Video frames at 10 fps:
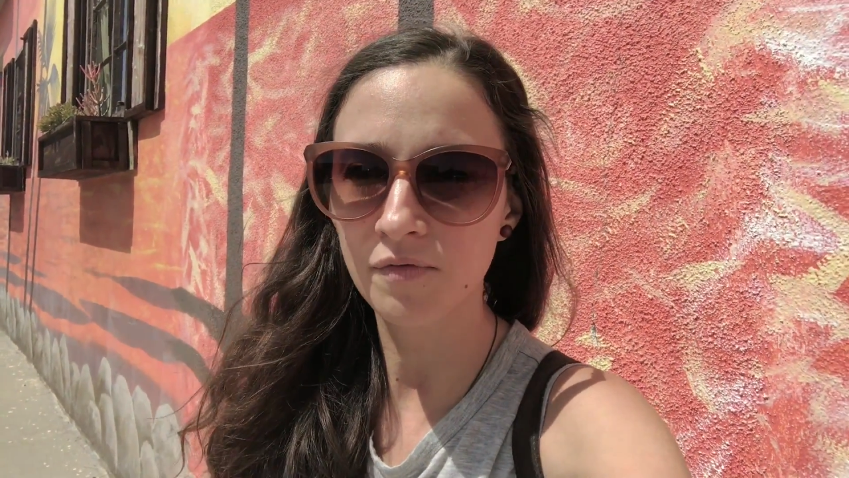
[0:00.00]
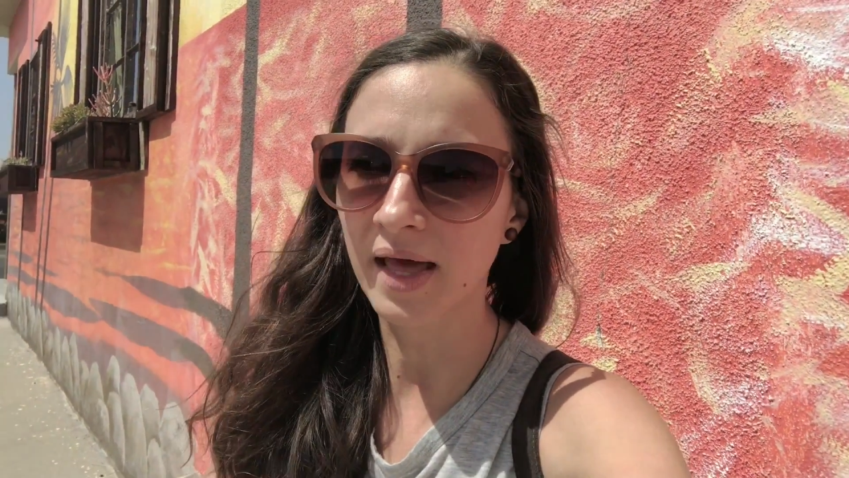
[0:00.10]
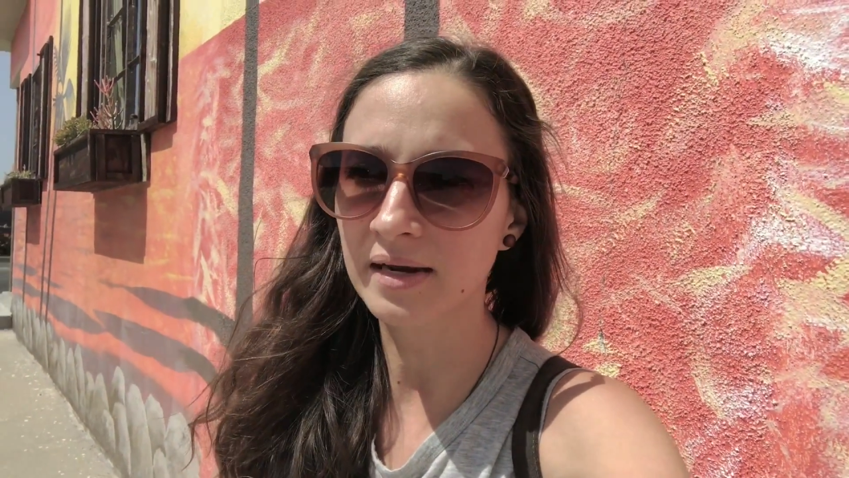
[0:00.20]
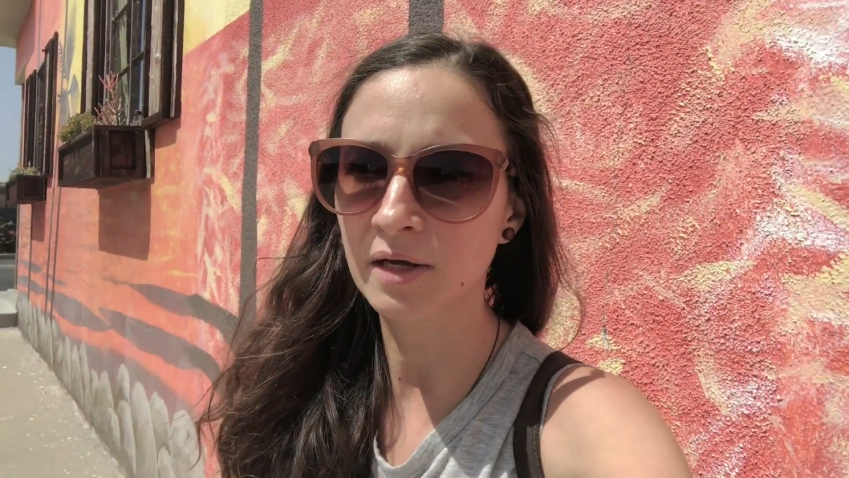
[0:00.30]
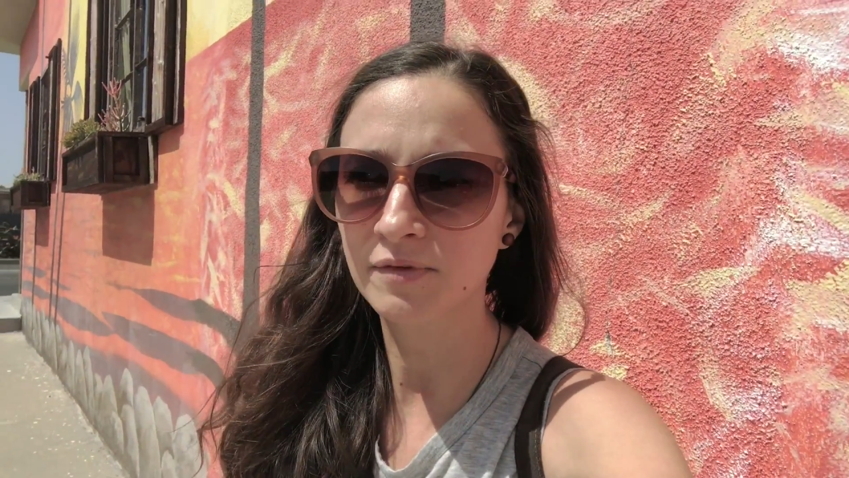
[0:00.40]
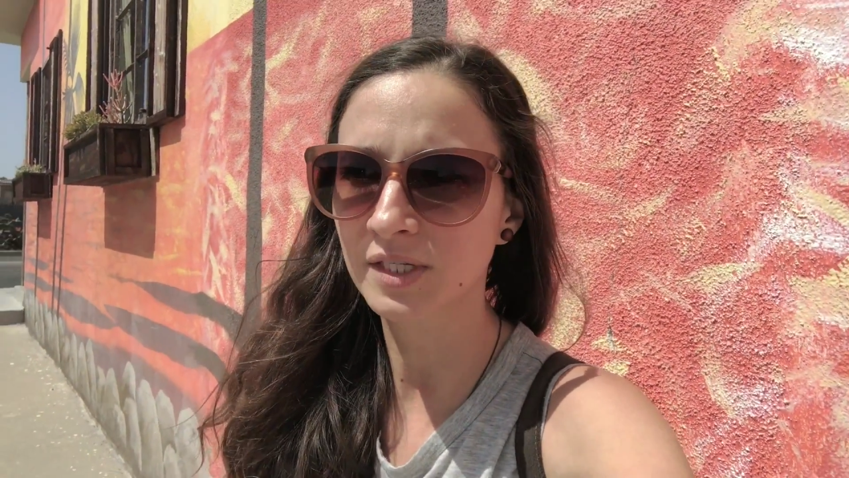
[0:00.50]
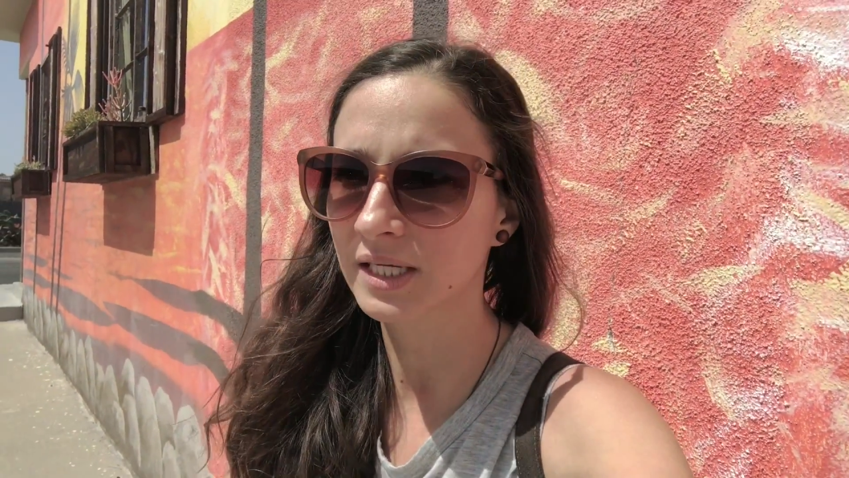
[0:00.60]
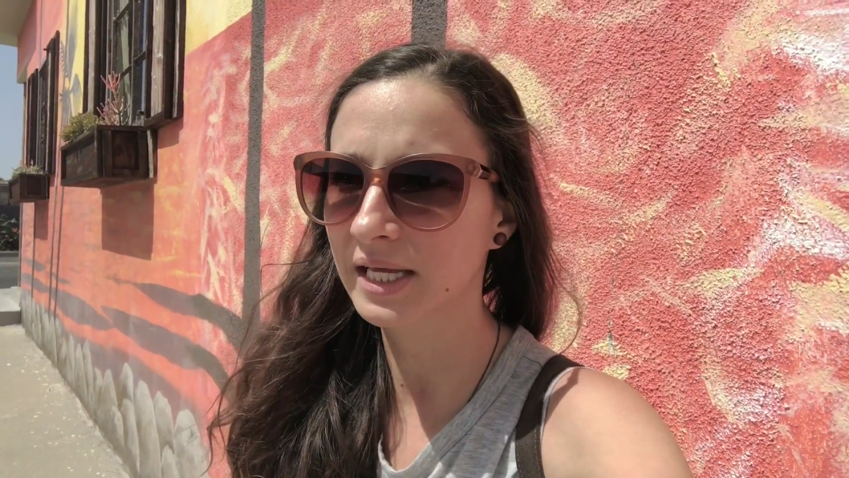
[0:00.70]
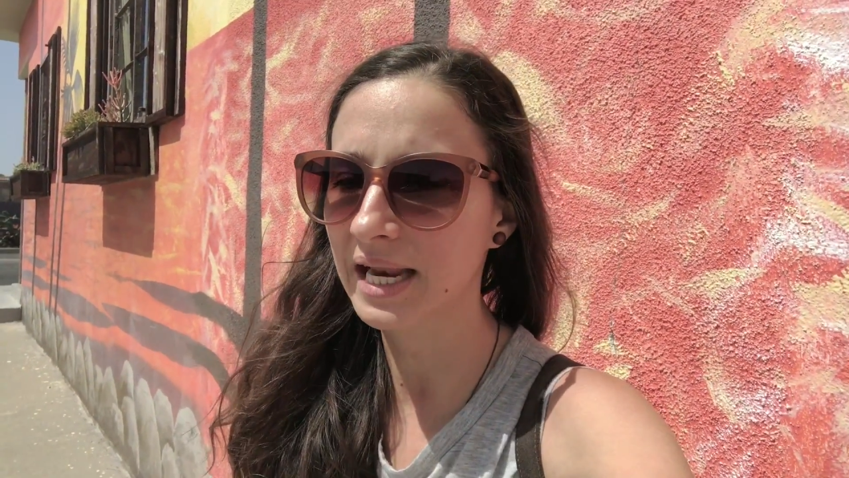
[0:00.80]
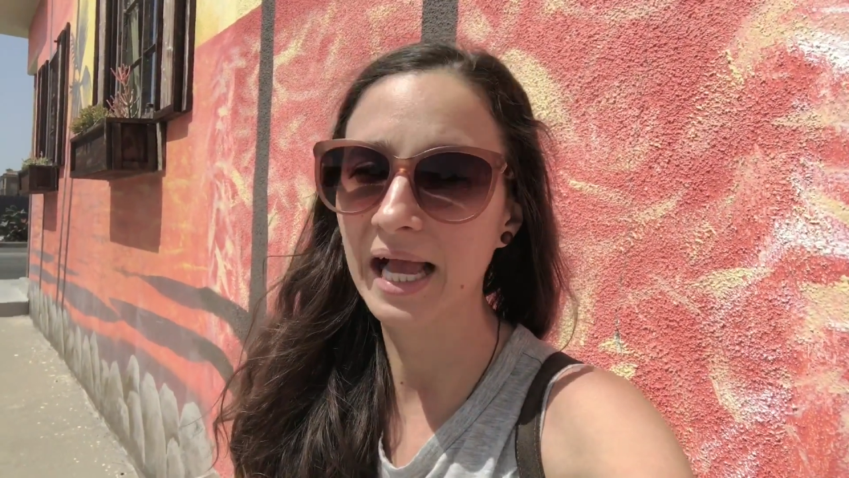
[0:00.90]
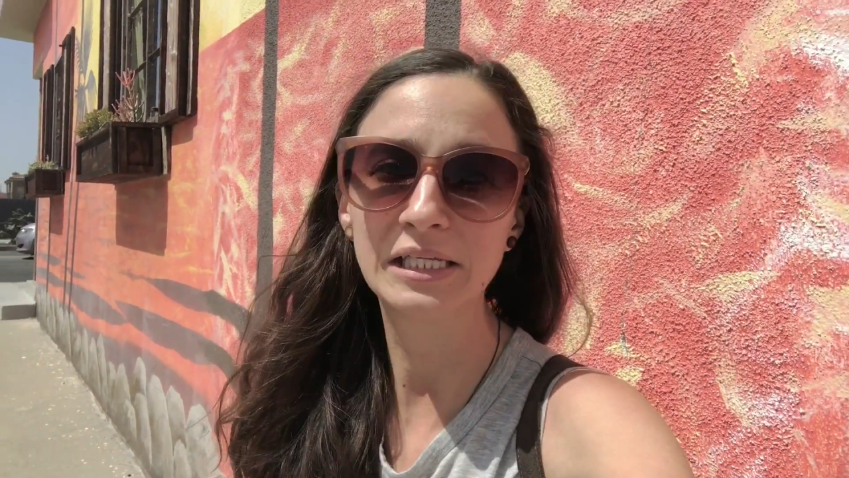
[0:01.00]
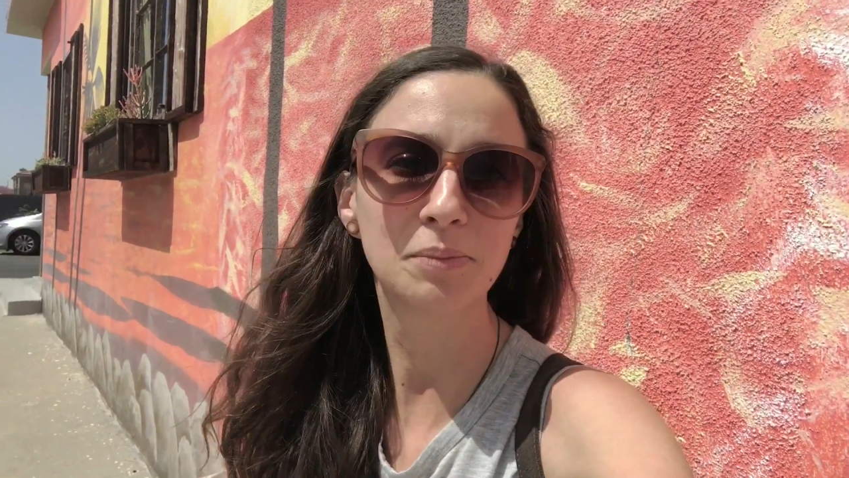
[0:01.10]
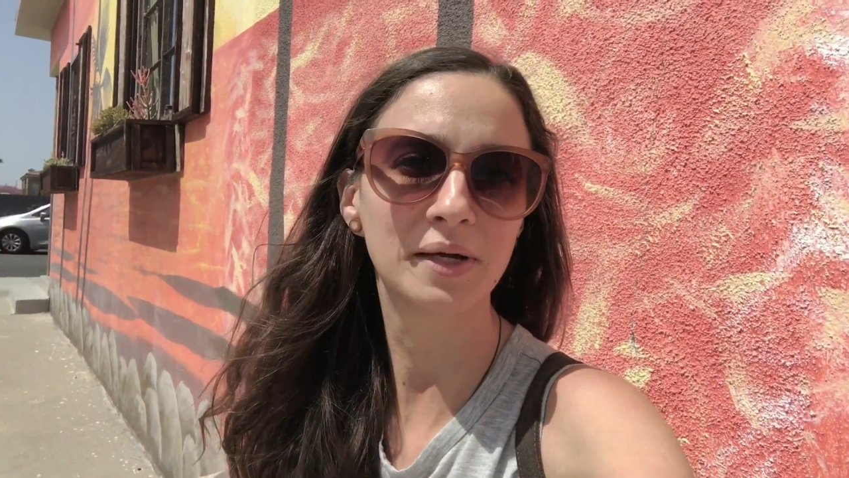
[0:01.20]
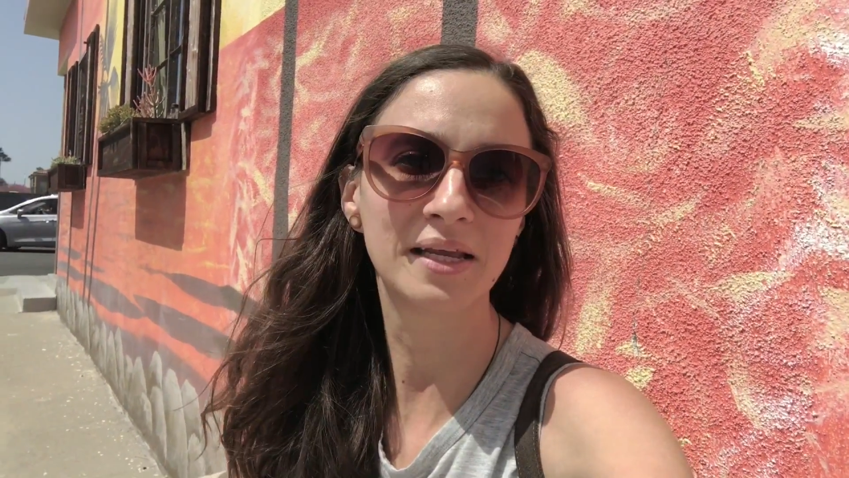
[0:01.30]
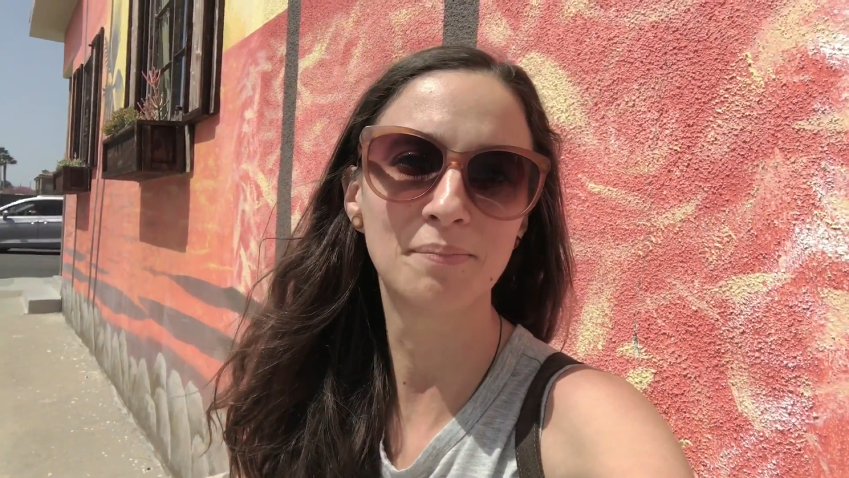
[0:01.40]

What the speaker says: not enough to get anybody